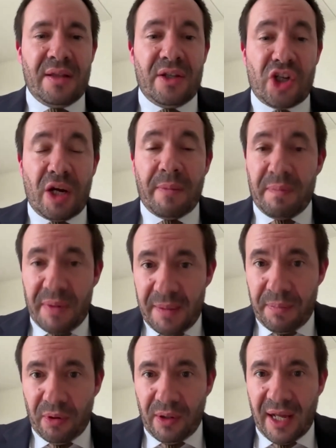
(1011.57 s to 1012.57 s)
the German
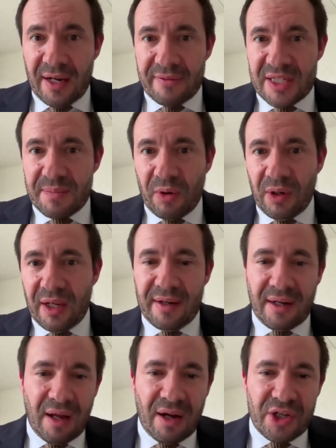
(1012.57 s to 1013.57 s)
people, and of smaller
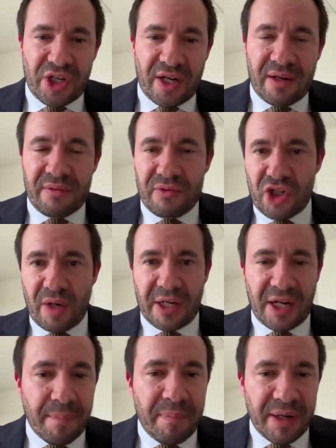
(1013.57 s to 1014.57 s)
and larger
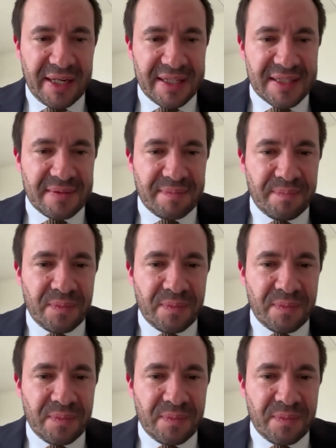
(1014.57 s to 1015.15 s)
German companies.